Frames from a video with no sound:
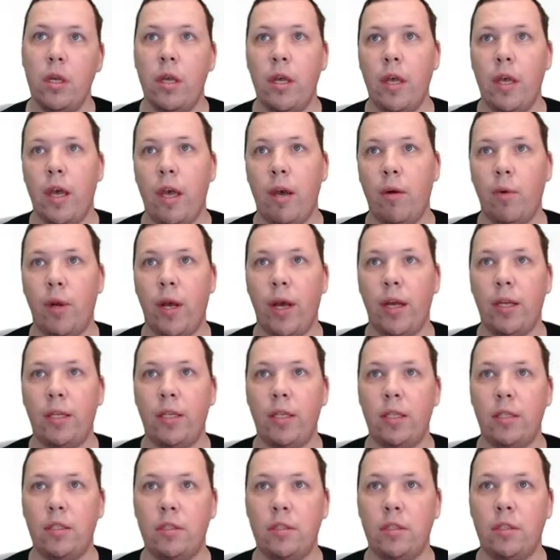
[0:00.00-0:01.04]
And what I
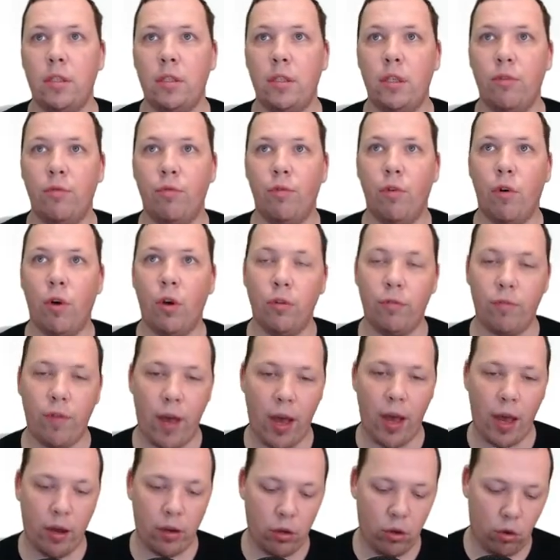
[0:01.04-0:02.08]
did is the default
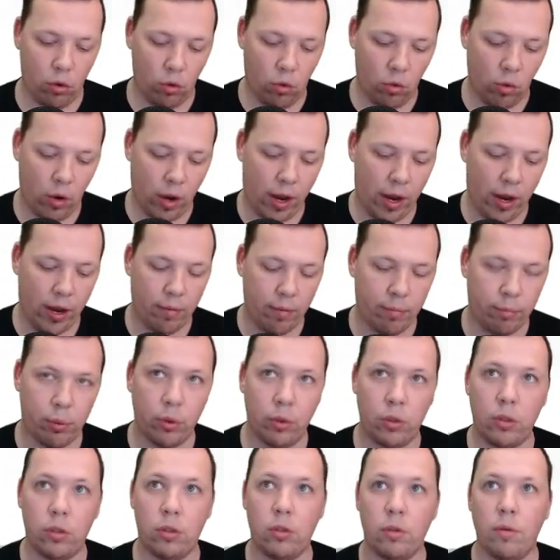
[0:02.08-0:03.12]
value, I
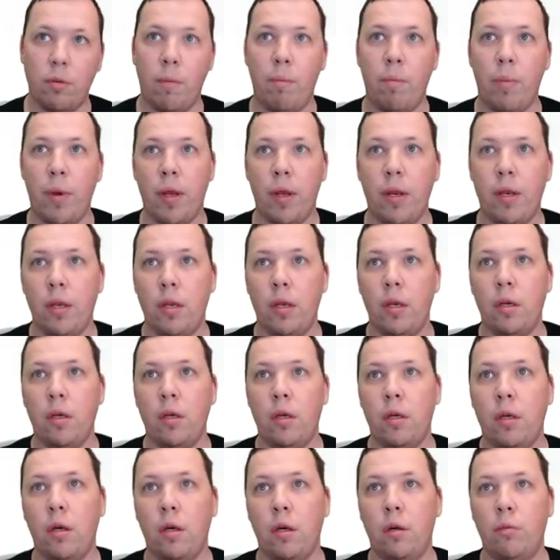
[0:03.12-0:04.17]
put
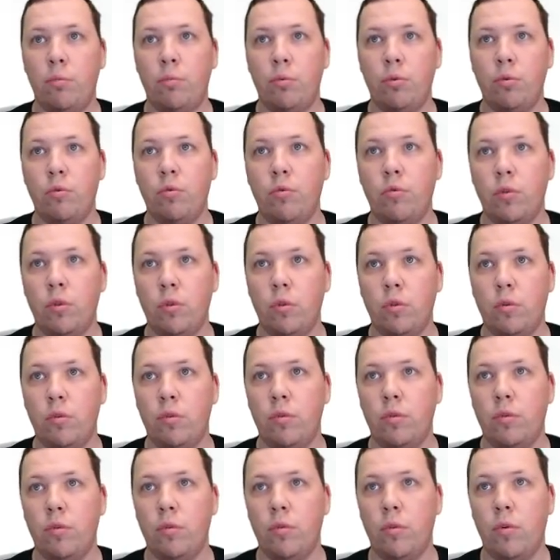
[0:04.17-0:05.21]
pending approval,
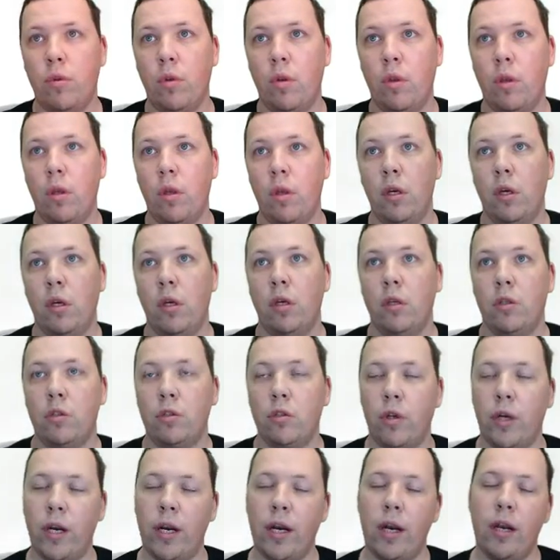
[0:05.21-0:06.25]

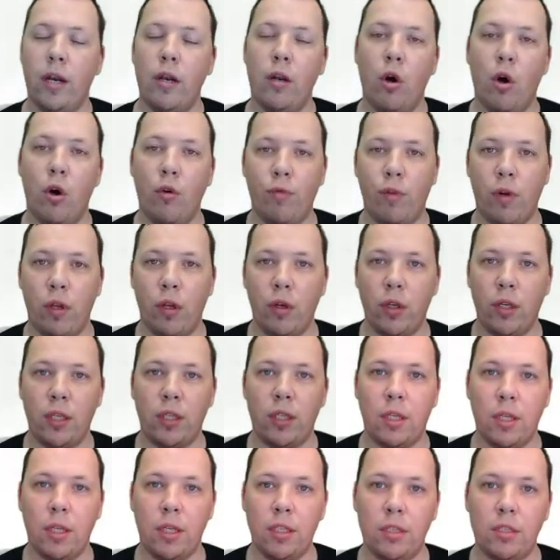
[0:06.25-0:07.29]
so that I know if I look
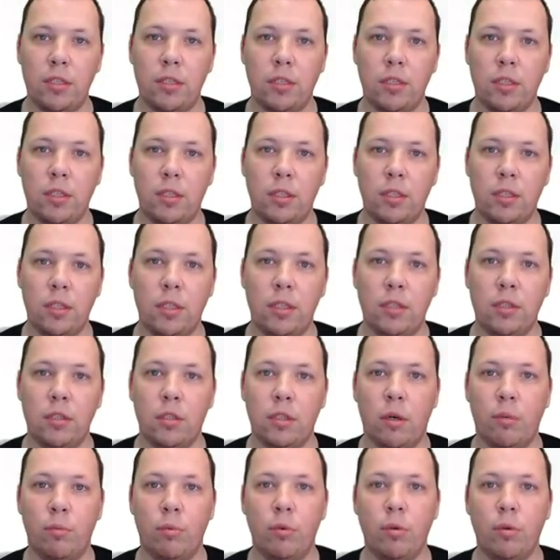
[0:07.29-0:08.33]
at the list, these
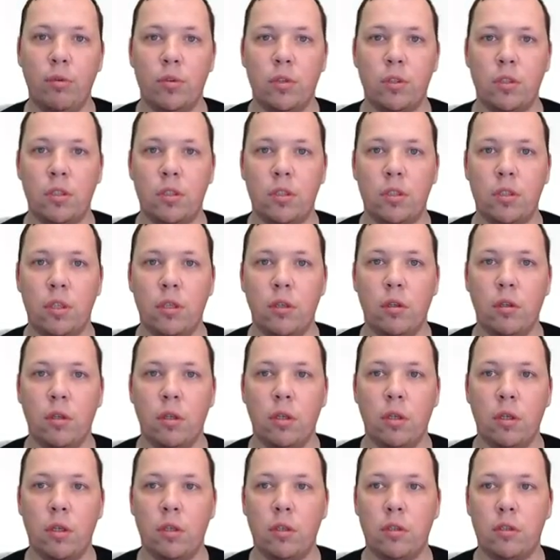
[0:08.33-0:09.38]
approvals
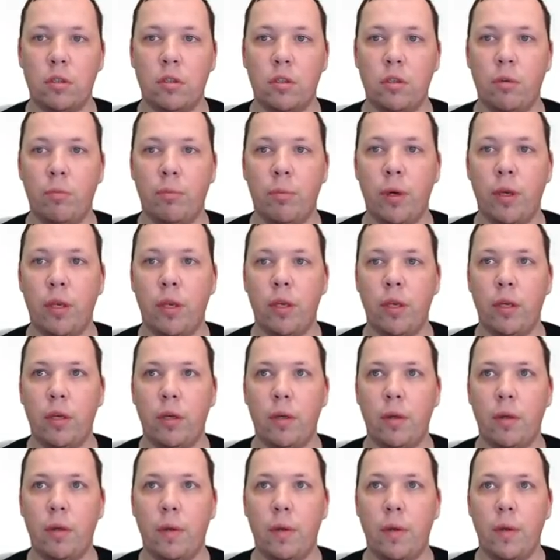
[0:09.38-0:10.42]
are still pending.
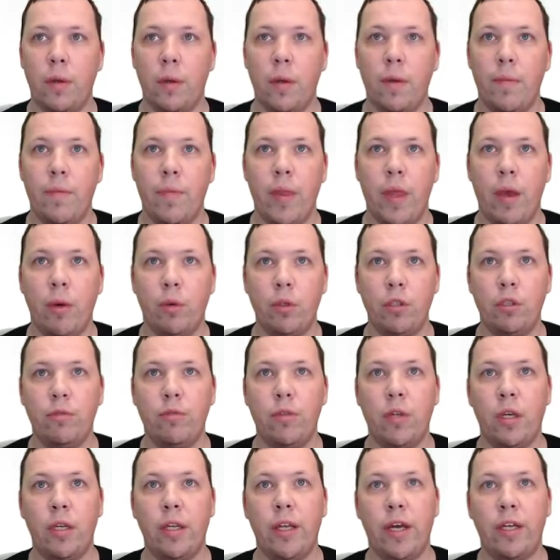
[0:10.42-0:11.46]
And once
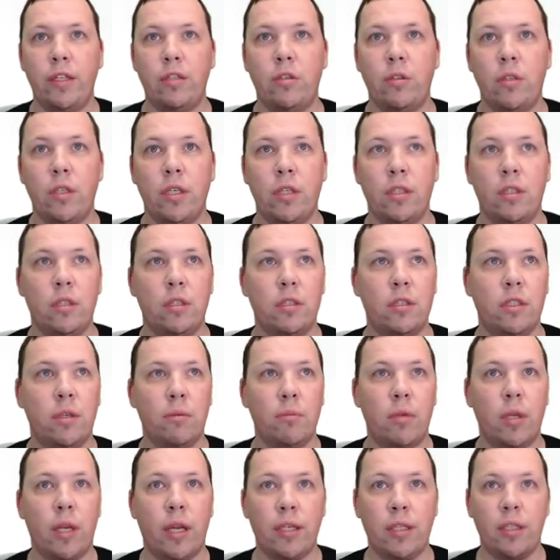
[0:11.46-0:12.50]
you've done that, you'll get
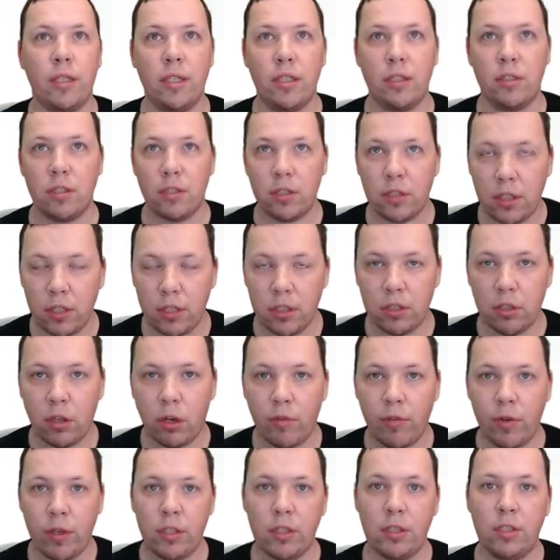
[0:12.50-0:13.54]
something like this. This
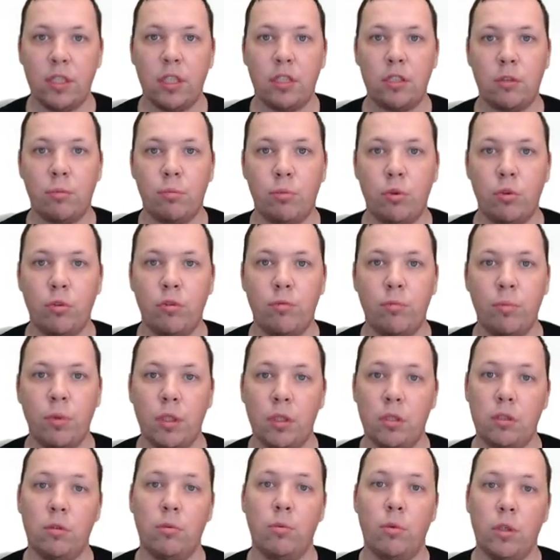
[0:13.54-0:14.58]
already says approved
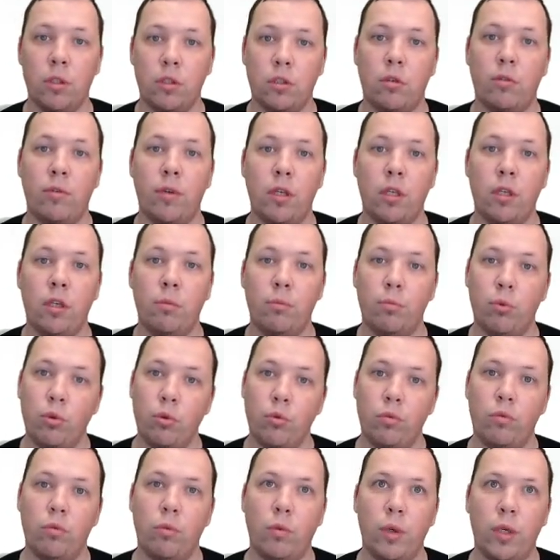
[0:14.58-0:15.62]
because it was already
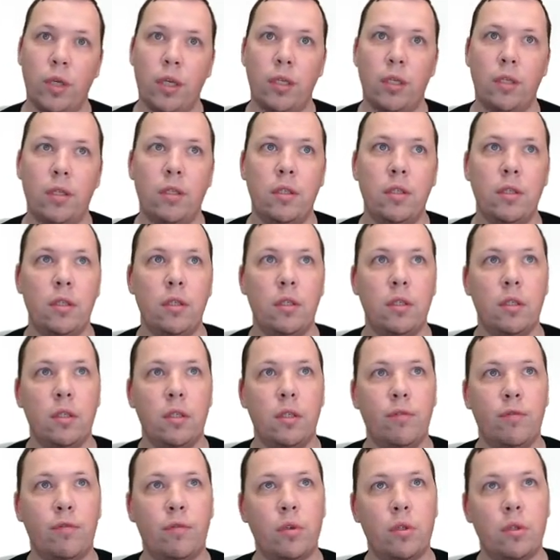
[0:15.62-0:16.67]
approved when I did
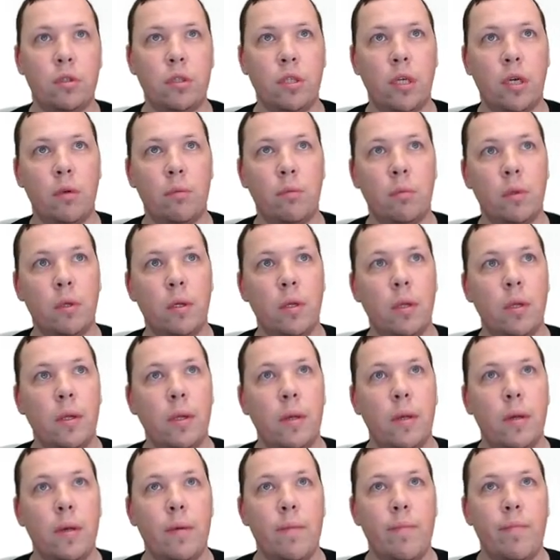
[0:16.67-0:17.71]
the first setup.
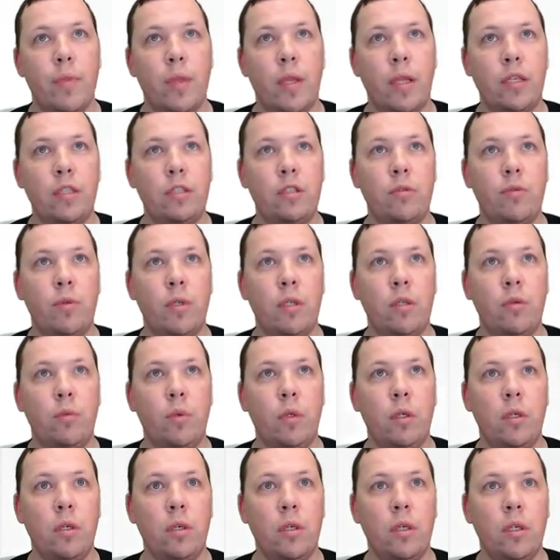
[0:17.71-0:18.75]
Now, this is where
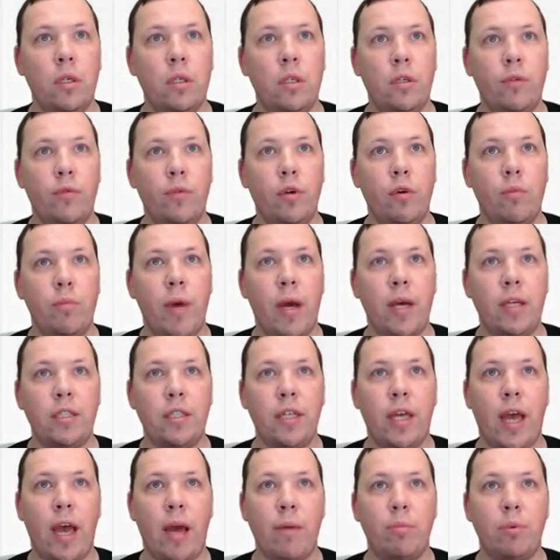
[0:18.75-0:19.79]
the real
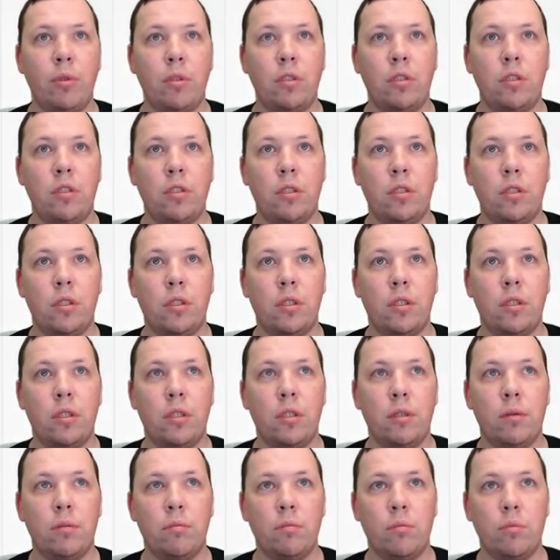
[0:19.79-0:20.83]
magic happens.
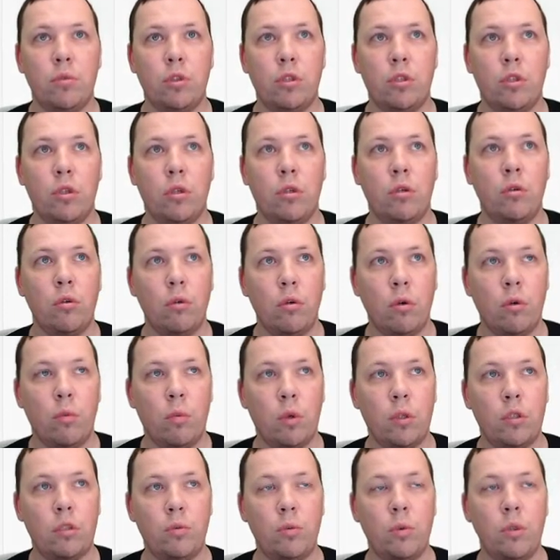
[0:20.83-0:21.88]
So
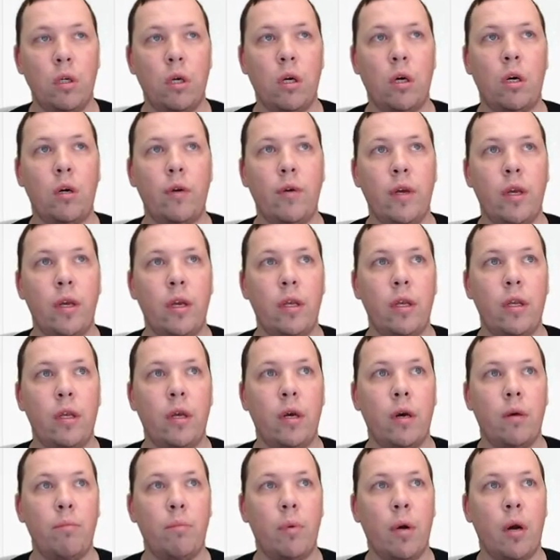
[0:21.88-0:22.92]
once we are in
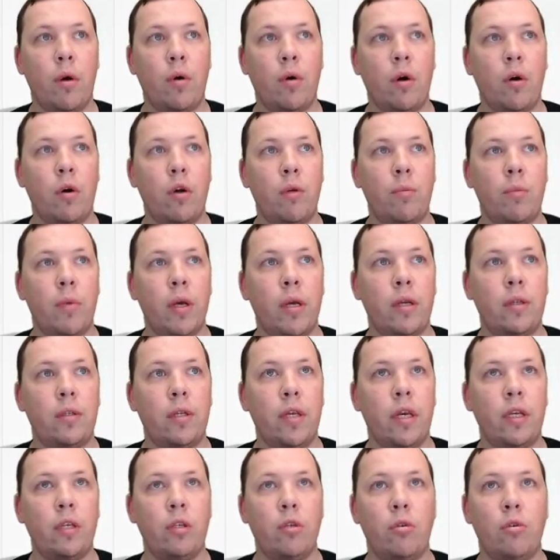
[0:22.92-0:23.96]
Power Automate
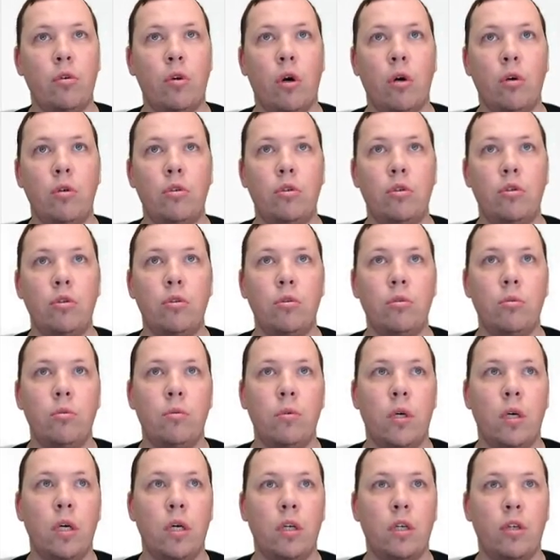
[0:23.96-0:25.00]
and you go
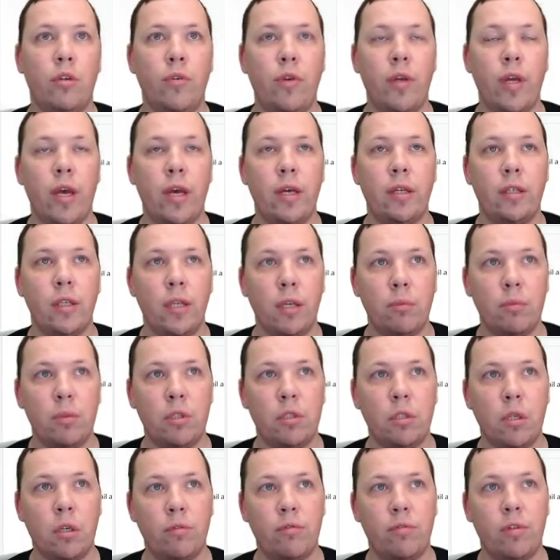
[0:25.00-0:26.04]
to create, let me
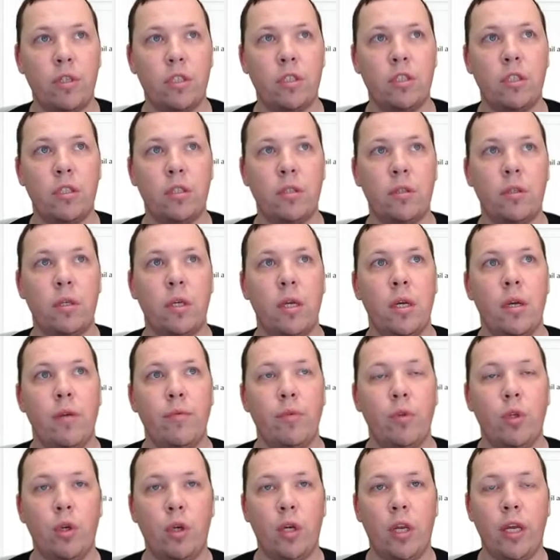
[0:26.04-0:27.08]
start fresh here.
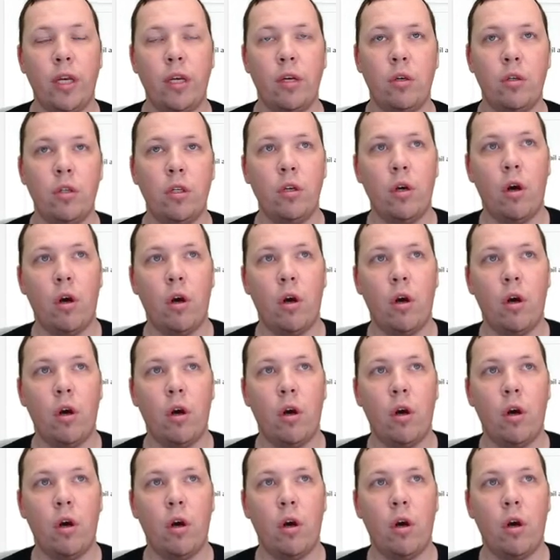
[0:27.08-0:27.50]
You click on the